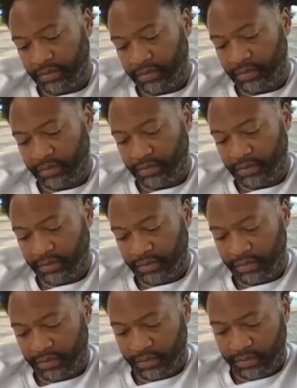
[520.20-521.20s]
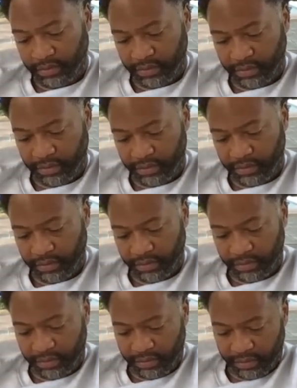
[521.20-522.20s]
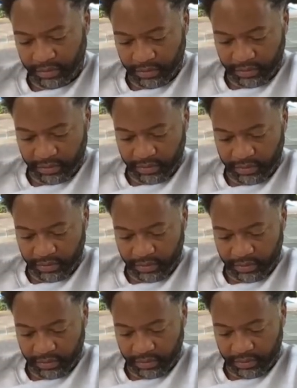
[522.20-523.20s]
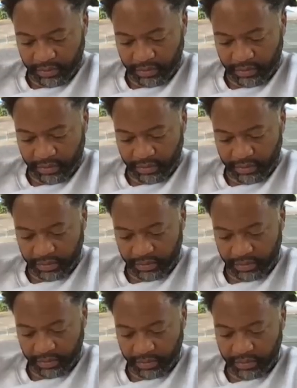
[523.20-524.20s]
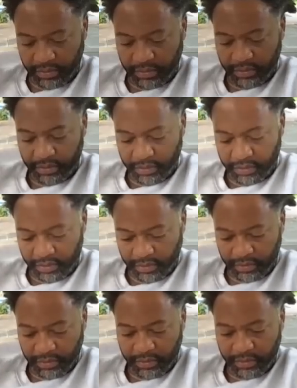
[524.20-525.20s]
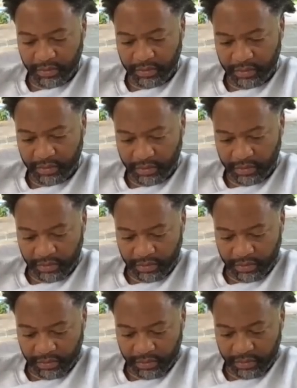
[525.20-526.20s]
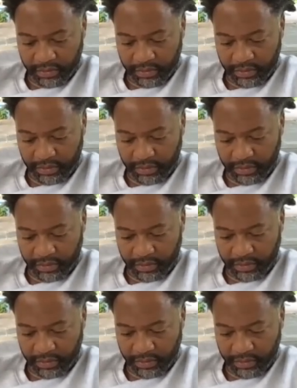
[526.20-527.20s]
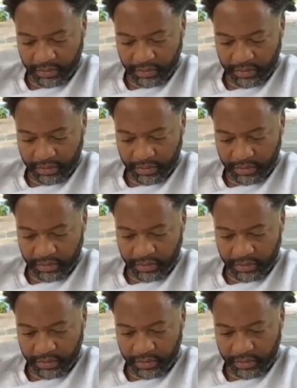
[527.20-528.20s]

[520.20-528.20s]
This person isn't speaking.